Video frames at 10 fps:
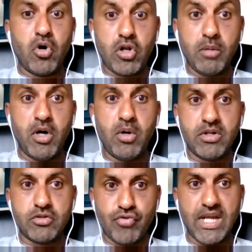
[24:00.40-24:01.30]
club
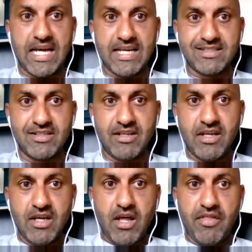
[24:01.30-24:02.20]
owners realize that
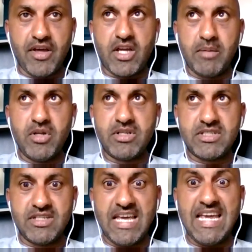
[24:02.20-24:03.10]
the community
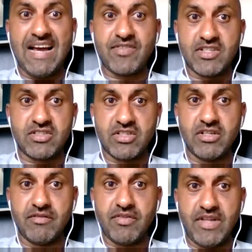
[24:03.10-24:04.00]
they have to
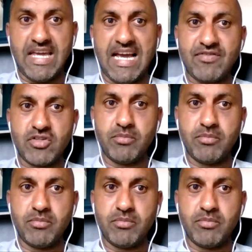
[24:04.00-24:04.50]
serve, they have to